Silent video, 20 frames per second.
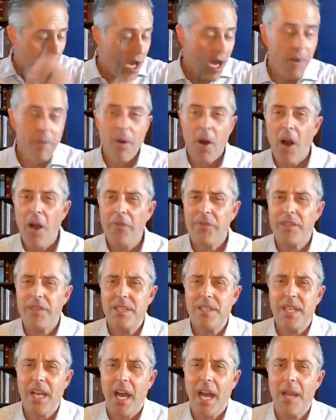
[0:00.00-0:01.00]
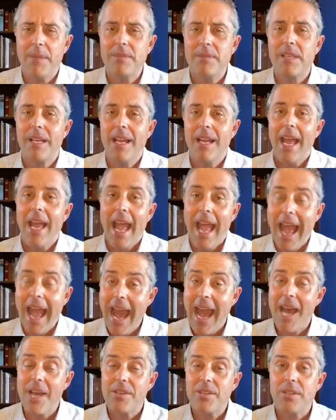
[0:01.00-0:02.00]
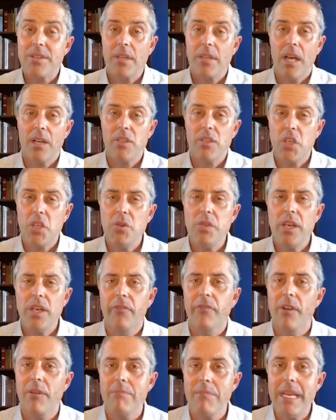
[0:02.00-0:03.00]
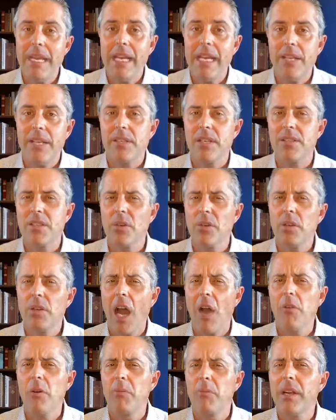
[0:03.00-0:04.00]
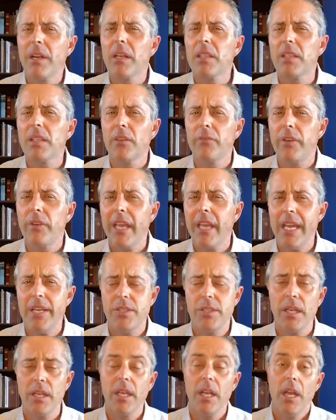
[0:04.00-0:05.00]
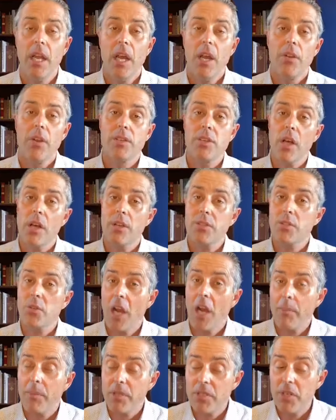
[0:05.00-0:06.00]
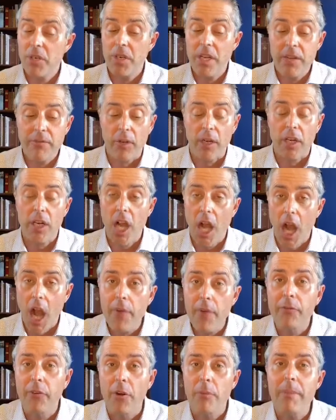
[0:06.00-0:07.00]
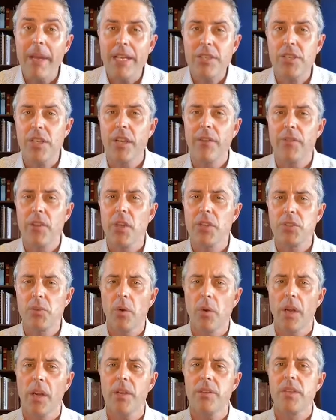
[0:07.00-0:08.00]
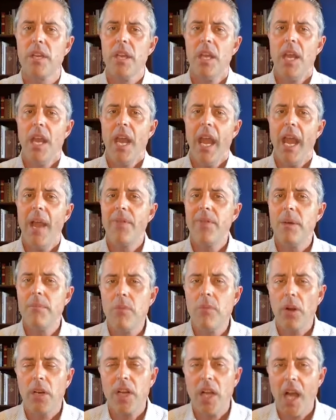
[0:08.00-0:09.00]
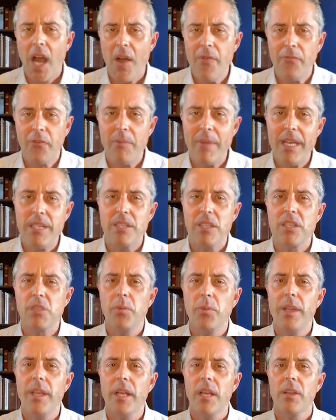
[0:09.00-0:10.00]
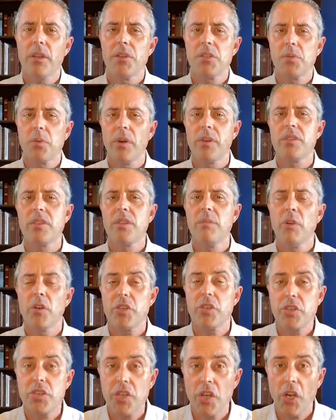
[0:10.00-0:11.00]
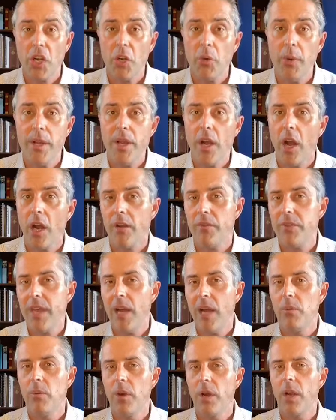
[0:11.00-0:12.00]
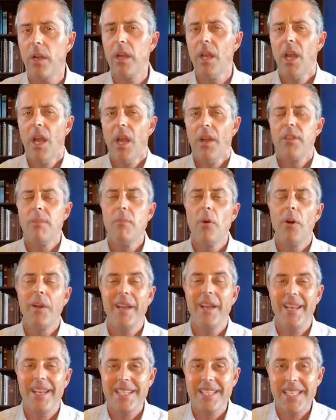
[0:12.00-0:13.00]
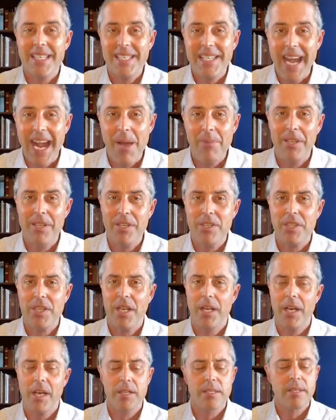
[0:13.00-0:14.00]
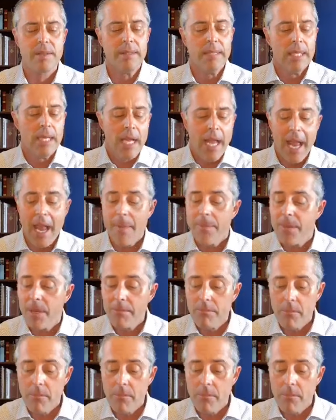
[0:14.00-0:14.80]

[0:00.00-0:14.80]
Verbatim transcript: uh, oftentimes has uh, two different meanings. And so God will bring clarification. There's also an opportunity for confirmation of those words. And the more confirmations we get of those words, the more sure we are of that word, the more it is established in us, and the